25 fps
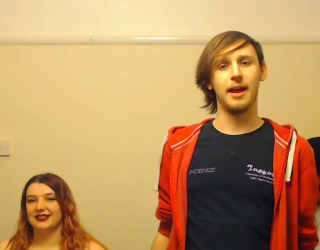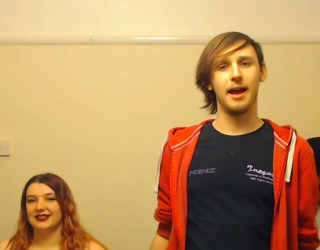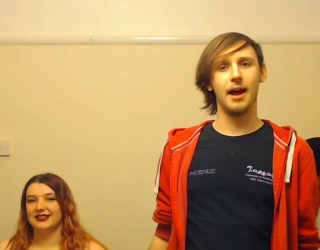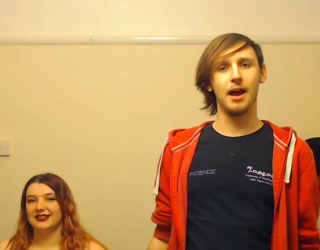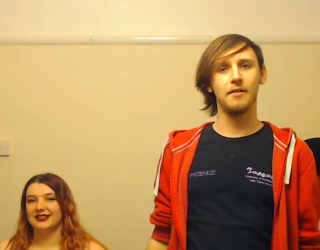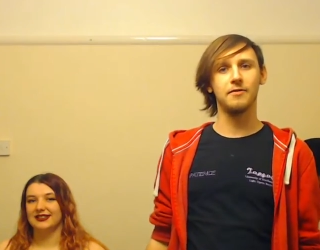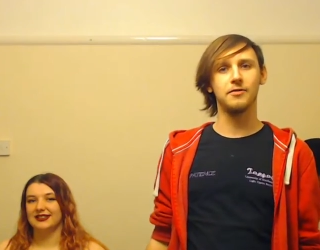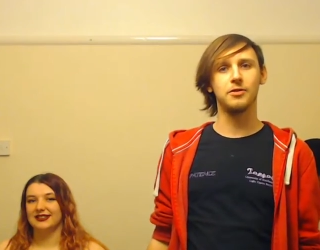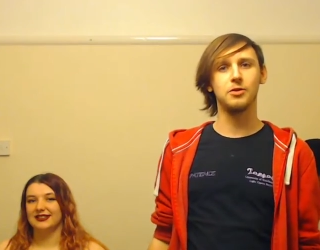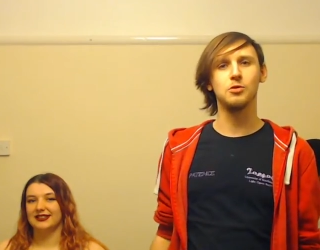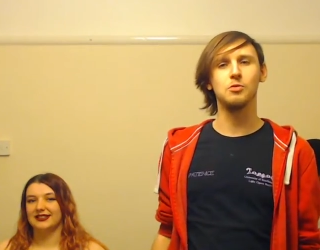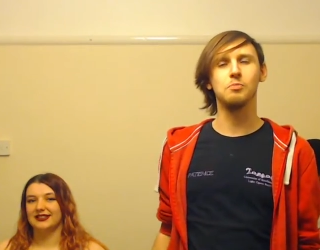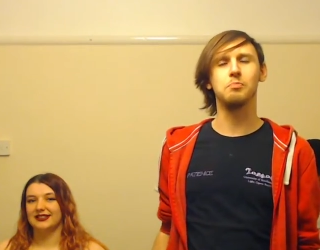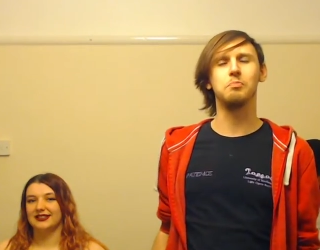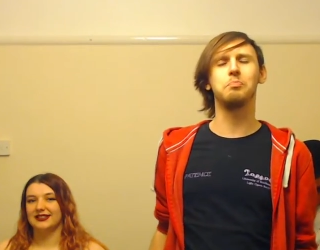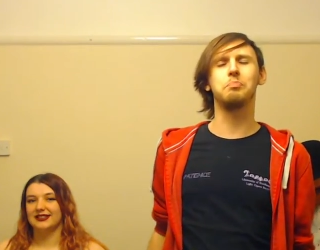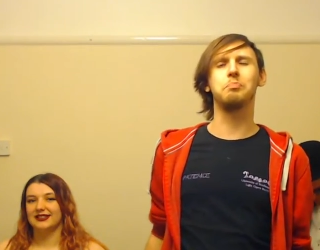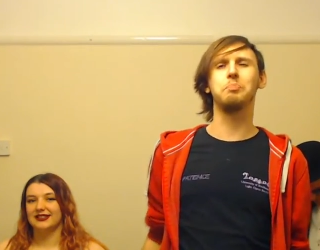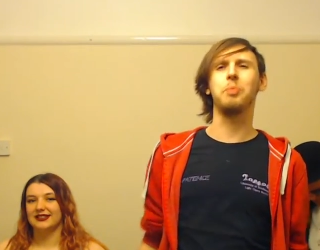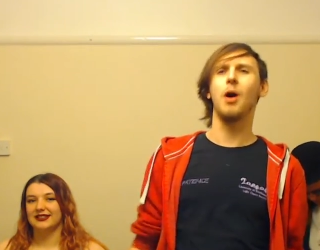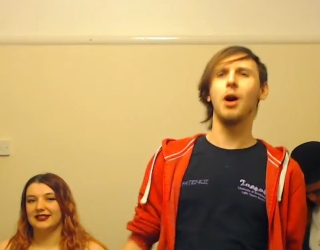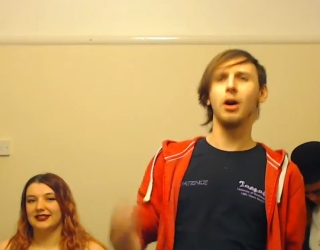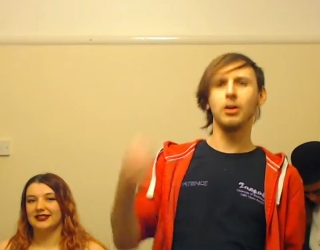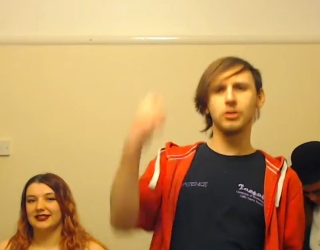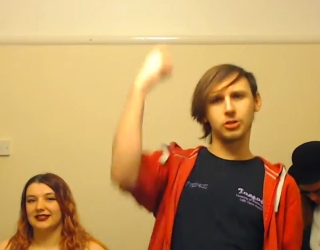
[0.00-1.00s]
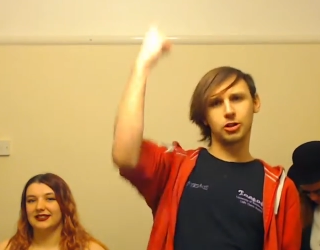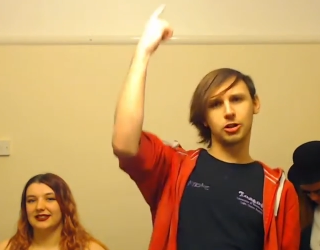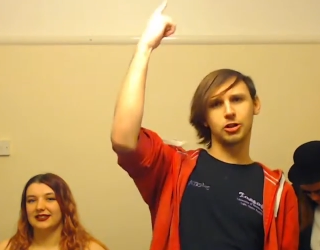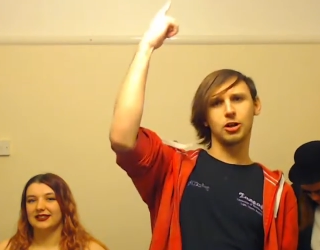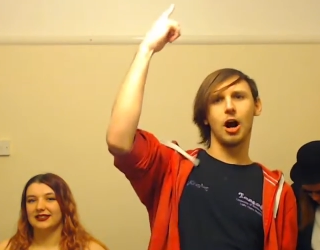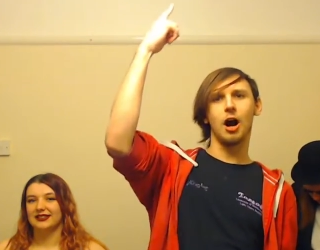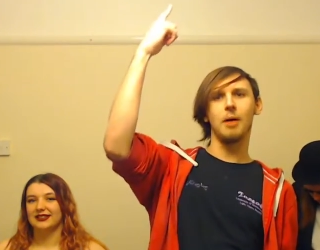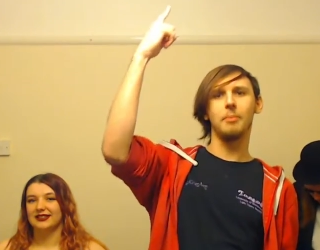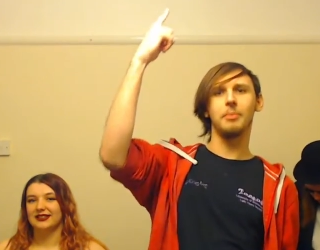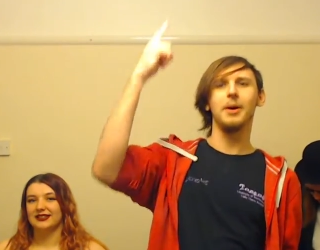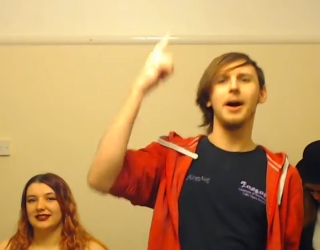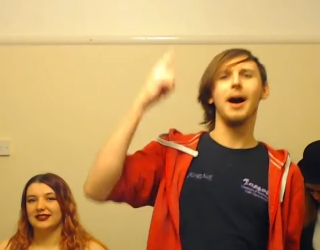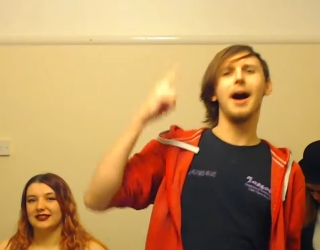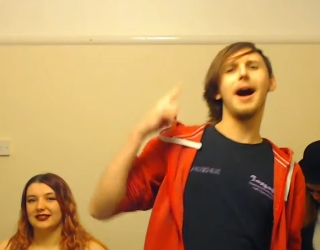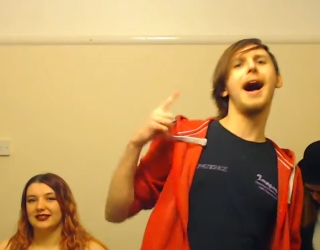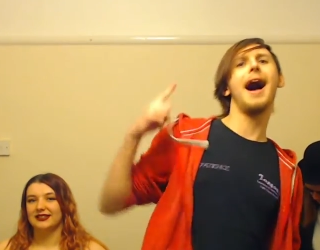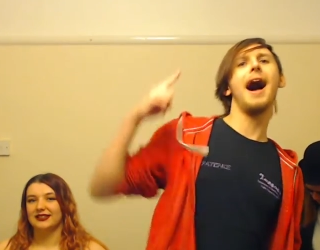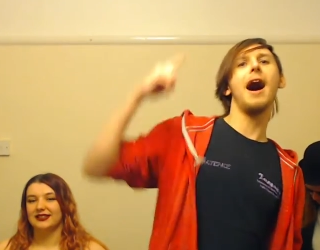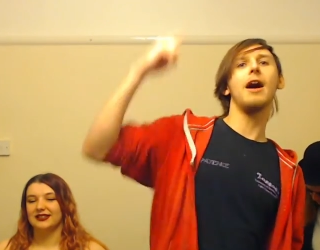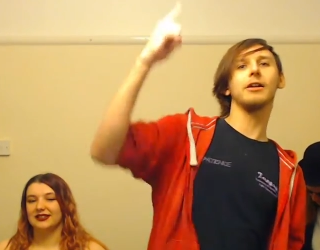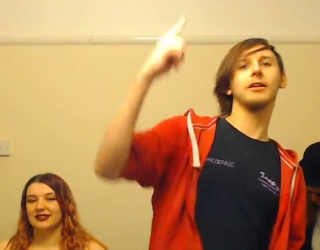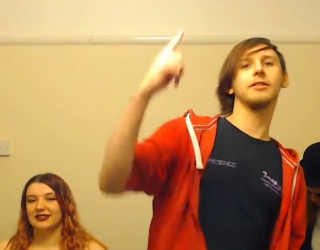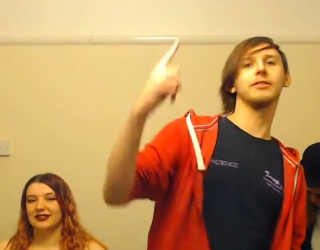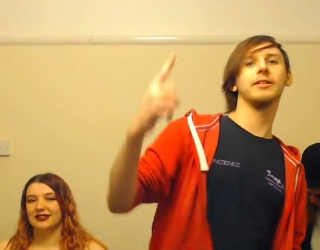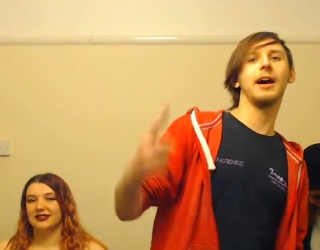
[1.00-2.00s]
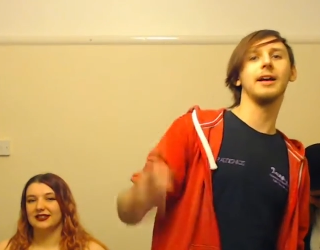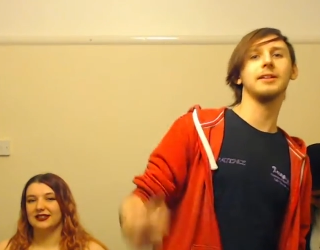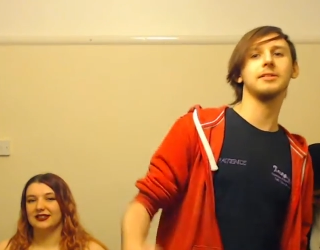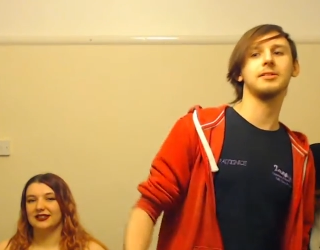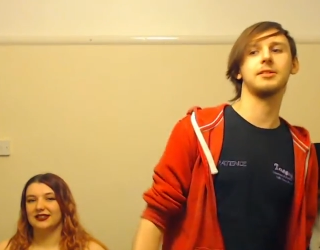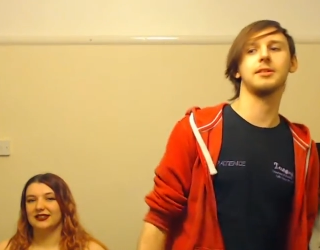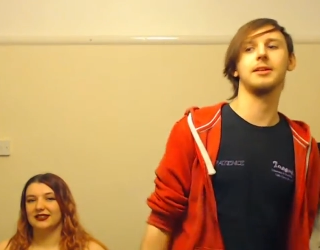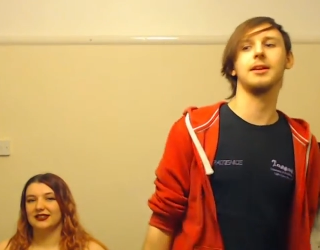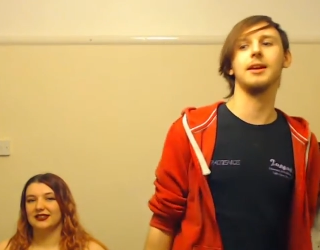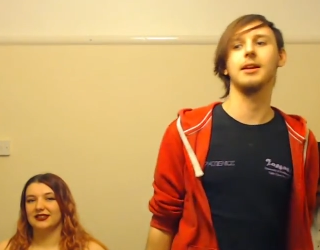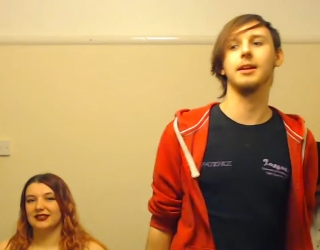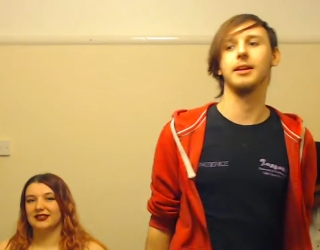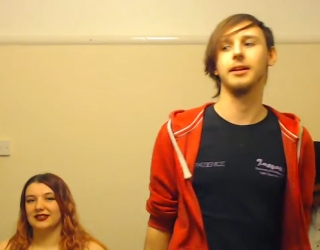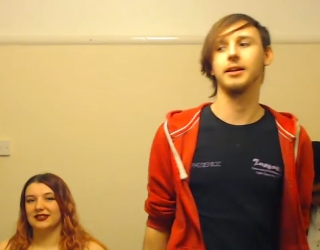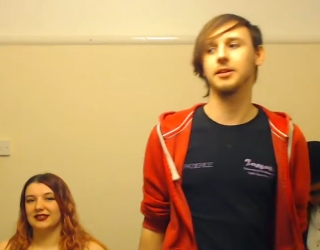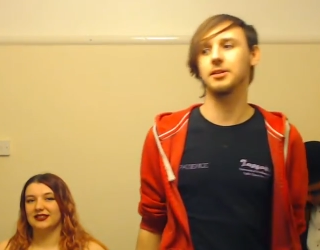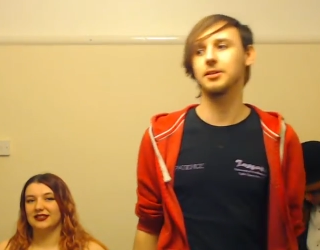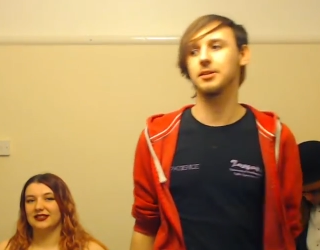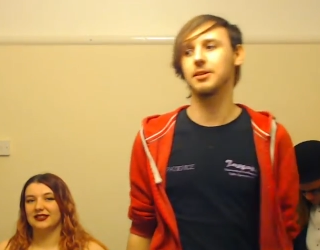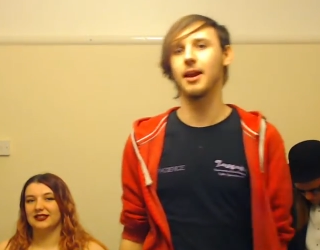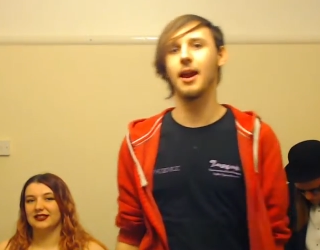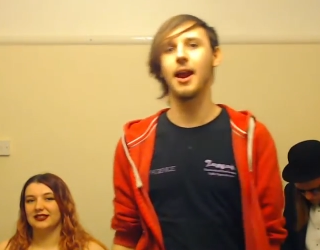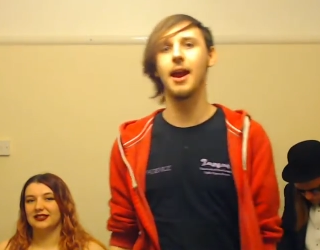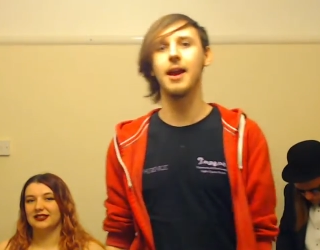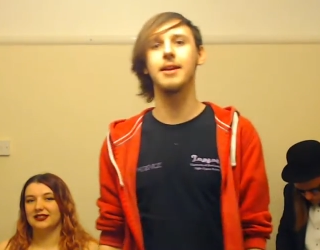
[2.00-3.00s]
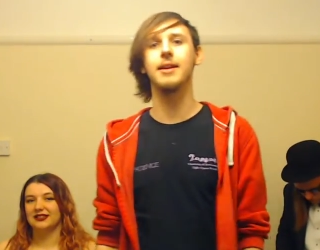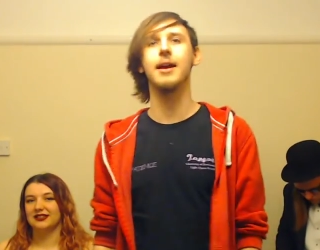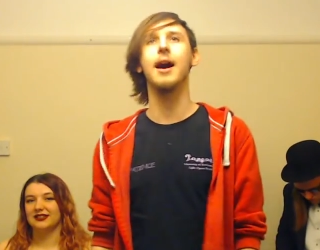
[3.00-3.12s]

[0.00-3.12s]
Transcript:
Speaker 1: have you punch up out of that ceiling saying